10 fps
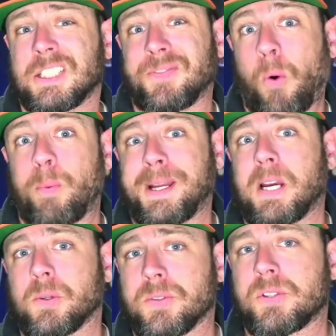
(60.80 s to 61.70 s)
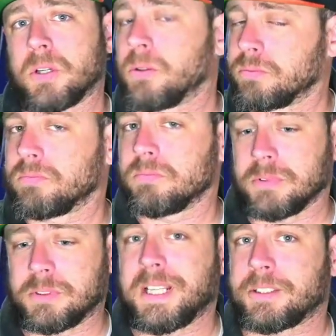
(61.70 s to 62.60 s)
it said it's 4 pounds, so
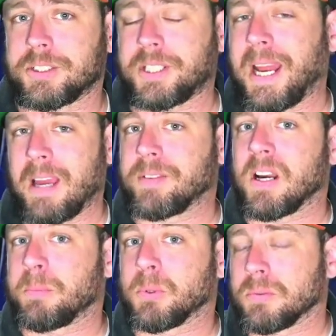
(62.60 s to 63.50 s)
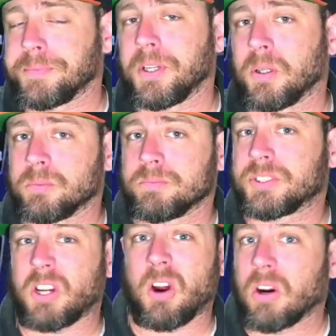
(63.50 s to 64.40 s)
it's not just going to have a couple, you know,
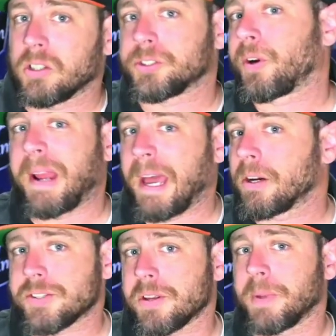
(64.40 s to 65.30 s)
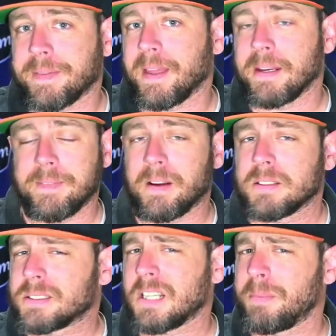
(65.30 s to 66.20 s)
cigars or a hat or something like that in
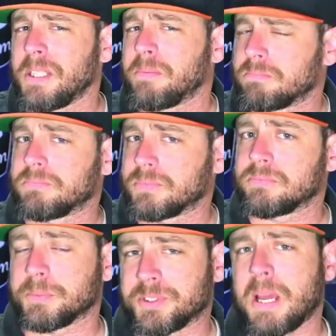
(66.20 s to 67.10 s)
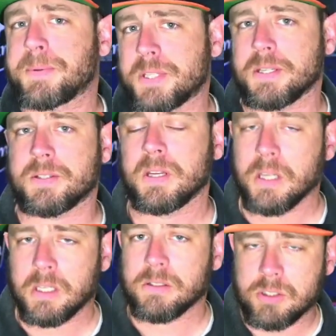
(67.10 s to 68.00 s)
there. There's going to be some substance
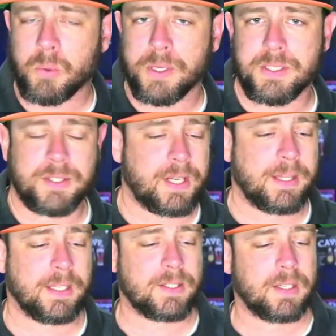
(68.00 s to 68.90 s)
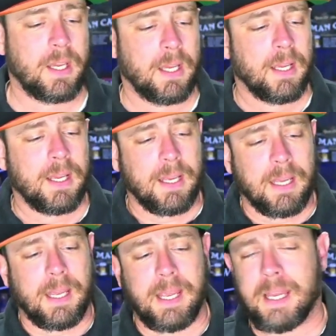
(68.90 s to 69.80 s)
to what's inside this,
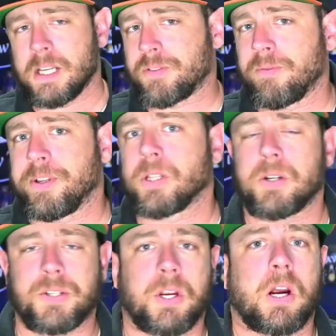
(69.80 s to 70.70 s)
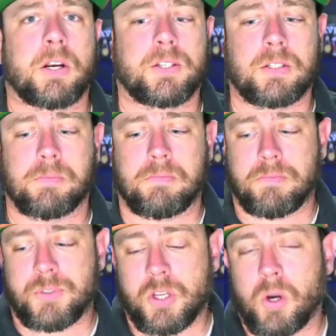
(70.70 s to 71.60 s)
and it's from Villiger Cigars.
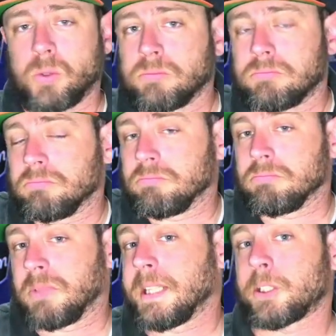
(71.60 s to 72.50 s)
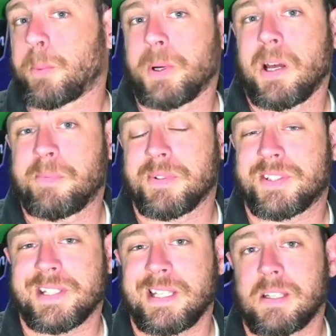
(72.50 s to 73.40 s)
So let's open it up
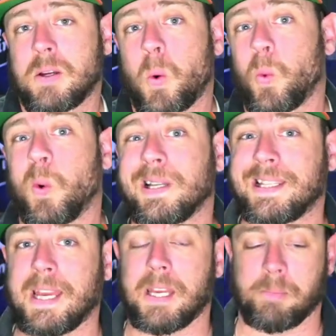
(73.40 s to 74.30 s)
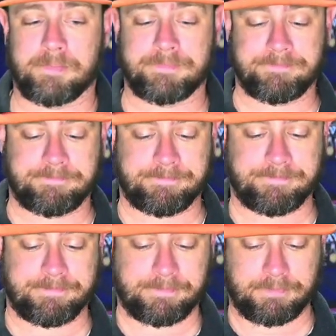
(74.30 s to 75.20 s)
and see what came.
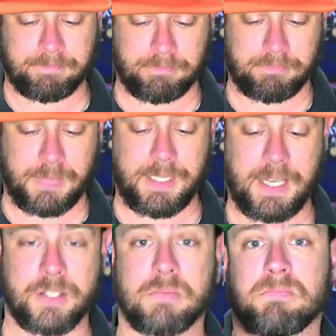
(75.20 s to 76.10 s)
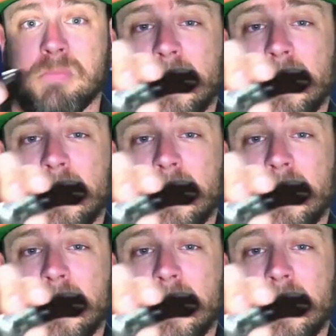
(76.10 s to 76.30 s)
And yes,